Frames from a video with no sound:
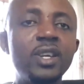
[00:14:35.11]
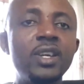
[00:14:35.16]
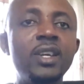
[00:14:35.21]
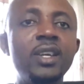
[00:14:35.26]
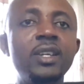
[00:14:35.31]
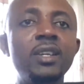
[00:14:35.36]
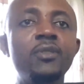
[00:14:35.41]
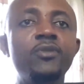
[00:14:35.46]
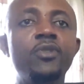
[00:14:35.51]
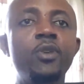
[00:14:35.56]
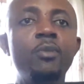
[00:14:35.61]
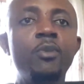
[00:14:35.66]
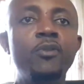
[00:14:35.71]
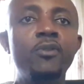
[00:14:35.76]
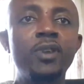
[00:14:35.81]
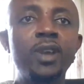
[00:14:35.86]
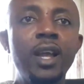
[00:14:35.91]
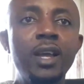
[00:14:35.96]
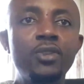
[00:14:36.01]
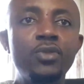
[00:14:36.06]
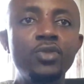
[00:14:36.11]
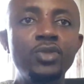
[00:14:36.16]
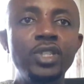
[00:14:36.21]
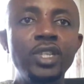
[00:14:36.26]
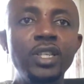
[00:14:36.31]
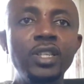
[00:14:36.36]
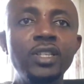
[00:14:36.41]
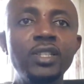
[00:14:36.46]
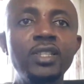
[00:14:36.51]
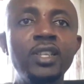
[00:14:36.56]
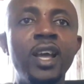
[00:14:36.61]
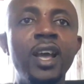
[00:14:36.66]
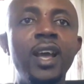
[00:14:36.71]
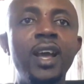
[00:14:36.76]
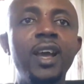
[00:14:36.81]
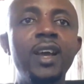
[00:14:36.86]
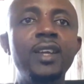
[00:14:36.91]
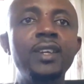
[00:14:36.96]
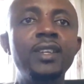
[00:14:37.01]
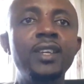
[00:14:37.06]
in the form of glycogen
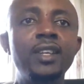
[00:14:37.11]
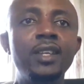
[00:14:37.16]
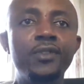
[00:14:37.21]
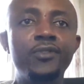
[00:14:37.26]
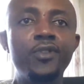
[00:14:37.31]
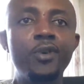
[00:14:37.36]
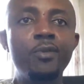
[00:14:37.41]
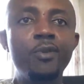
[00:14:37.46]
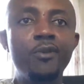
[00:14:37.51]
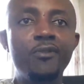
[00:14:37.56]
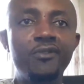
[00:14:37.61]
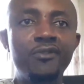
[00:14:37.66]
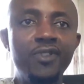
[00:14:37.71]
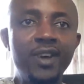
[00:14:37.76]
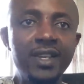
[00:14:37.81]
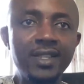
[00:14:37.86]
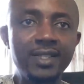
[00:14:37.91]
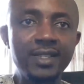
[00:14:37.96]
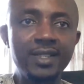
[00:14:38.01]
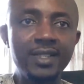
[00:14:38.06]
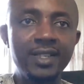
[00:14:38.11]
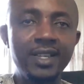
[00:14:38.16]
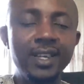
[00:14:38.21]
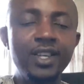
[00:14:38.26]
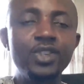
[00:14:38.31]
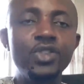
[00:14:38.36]
and in the form of fats,